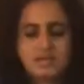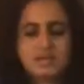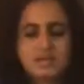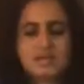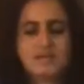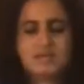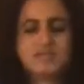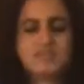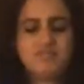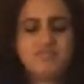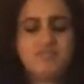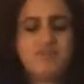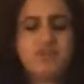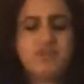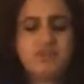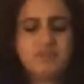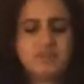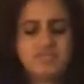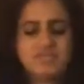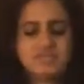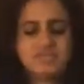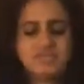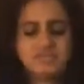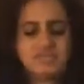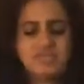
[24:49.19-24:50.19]

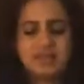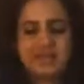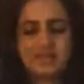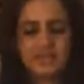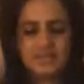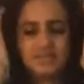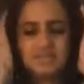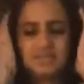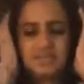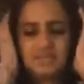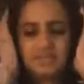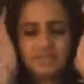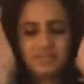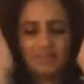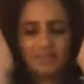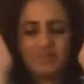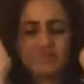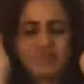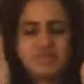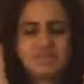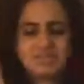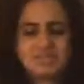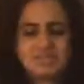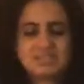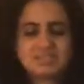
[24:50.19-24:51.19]
frequency, and this
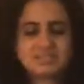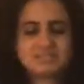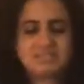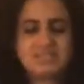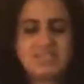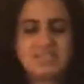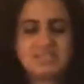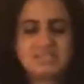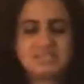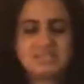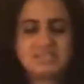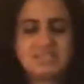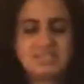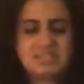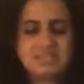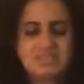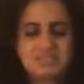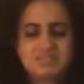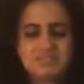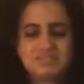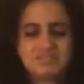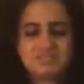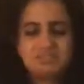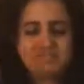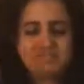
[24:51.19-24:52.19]
brings a strange sense of